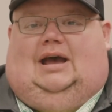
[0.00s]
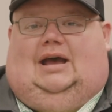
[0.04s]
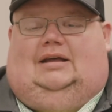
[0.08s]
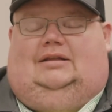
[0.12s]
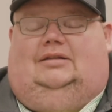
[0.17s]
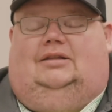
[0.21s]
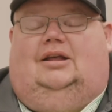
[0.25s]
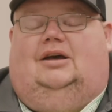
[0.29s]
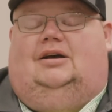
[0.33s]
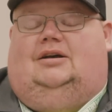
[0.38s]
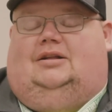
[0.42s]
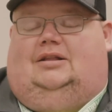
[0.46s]

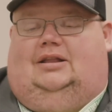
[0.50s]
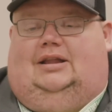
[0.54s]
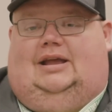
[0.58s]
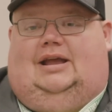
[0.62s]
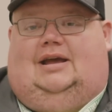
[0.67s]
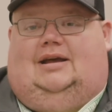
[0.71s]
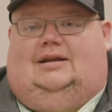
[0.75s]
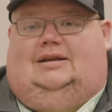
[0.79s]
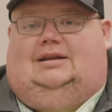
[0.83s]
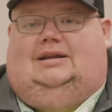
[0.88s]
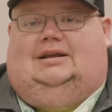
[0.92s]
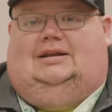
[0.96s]
luckily
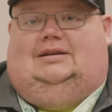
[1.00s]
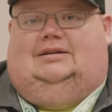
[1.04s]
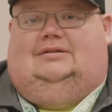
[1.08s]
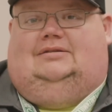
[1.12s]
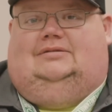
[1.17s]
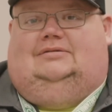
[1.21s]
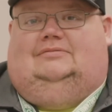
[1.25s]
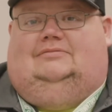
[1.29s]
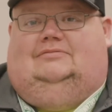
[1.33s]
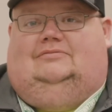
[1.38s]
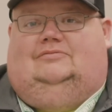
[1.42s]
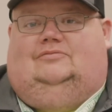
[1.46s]
I
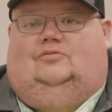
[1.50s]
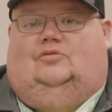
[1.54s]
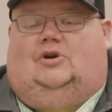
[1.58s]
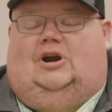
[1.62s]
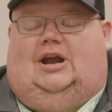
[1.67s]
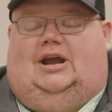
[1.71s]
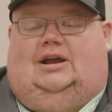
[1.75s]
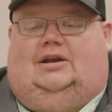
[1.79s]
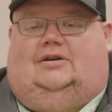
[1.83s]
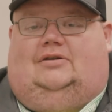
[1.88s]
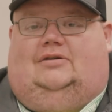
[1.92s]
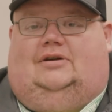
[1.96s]
didn't
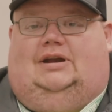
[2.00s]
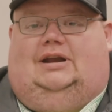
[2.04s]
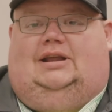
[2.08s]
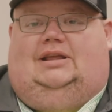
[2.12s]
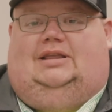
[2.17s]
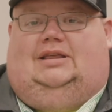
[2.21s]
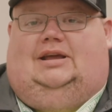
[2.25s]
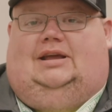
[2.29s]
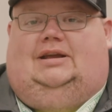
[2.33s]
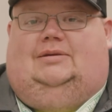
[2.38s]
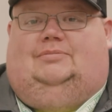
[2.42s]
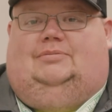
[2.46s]
wreck or
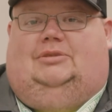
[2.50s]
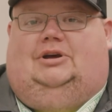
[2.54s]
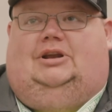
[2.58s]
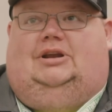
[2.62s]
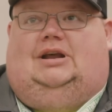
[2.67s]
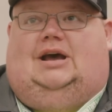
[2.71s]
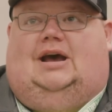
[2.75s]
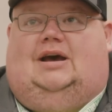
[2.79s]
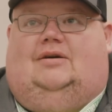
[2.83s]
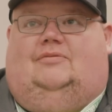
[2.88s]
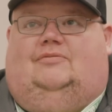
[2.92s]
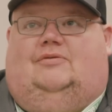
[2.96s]
anything, but
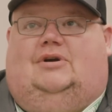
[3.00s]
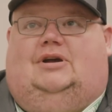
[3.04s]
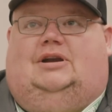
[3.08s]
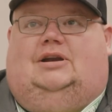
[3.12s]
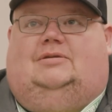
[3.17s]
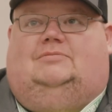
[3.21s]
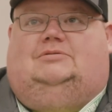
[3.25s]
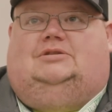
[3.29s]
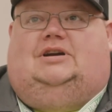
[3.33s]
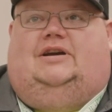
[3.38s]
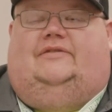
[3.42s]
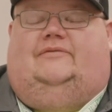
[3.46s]
I wound
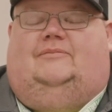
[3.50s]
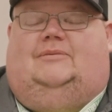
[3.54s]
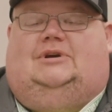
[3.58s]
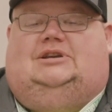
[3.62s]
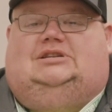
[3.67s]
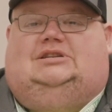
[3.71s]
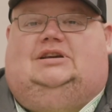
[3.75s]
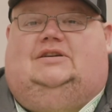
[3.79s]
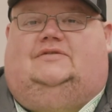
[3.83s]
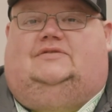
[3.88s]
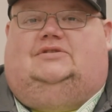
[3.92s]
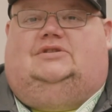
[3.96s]
up driving
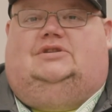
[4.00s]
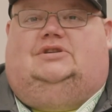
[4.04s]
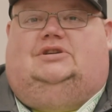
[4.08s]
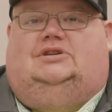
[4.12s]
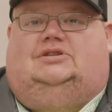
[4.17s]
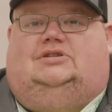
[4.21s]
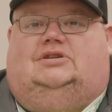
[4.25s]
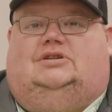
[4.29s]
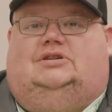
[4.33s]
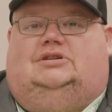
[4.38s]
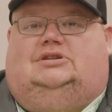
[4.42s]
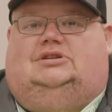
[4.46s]
myself to the
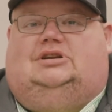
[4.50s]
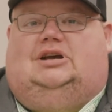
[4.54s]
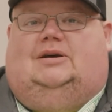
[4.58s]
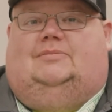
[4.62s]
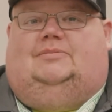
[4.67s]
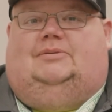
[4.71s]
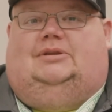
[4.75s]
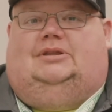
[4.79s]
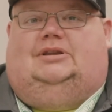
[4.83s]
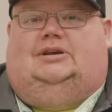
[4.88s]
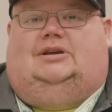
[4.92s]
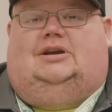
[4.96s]
truck
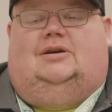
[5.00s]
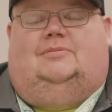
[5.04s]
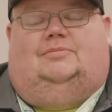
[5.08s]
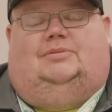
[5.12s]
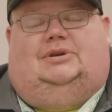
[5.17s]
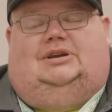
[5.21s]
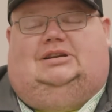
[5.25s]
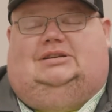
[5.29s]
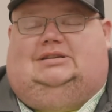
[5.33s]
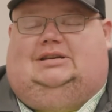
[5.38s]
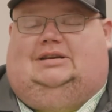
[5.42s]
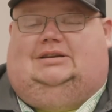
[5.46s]
stop, and the
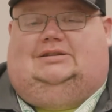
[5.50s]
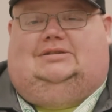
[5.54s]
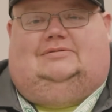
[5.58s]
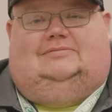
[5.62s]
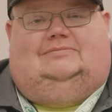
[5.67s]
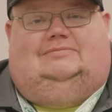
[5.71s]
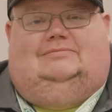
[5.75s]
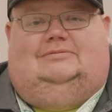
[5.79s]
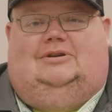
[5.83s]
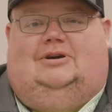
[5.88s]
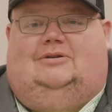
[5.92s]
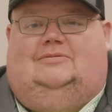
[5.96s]
company said,
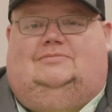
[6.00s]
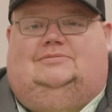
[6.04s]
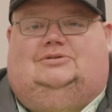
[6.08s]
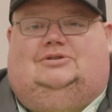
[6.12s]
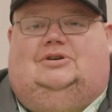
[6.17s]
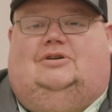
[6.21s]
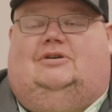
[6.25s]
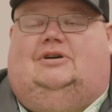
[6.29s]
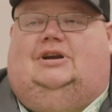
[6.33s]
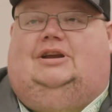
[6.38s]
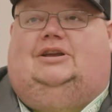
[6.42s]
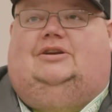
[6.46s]
"Nope,
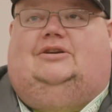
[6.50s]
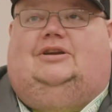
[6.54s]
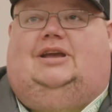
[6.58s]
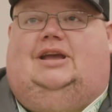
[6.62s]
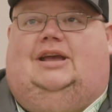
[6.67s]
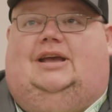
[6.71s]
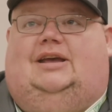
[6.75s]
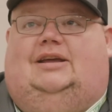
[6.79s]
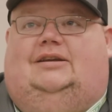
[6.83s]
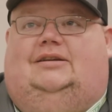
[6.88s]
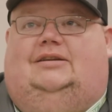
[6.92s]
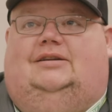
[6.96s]
sorry, you
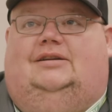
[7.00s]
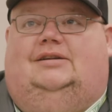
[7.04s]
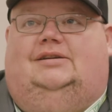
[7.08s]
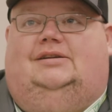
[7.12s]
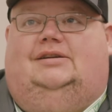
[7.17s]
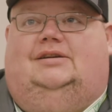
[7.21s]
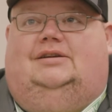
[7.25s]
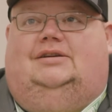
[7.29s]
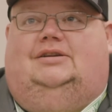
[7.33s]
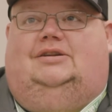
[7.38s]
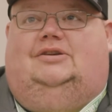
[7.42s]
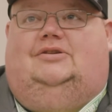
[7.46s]
can't
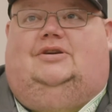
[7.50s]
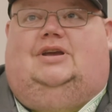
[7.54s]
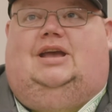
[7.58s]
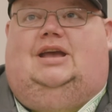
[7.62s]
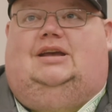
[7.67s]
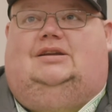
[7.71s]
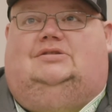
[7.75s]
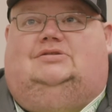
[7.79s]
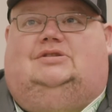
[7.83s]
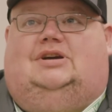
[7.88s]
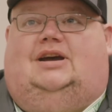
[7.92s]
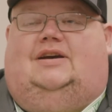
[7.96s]

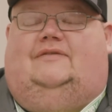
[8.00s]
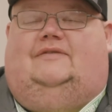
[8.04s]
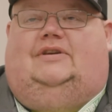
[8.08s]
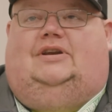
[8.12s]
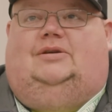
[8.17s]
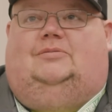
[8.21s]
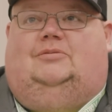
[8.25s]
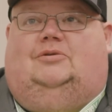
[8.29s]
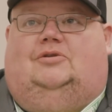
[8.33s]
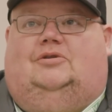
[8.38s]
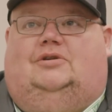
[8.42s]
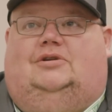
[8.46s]
drive
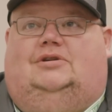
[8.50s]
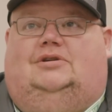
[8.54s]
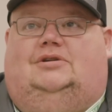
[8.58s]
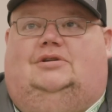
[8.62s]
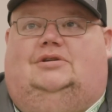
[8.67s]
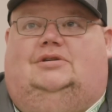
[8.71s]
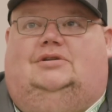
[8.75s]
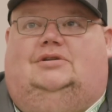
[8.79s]
anymore."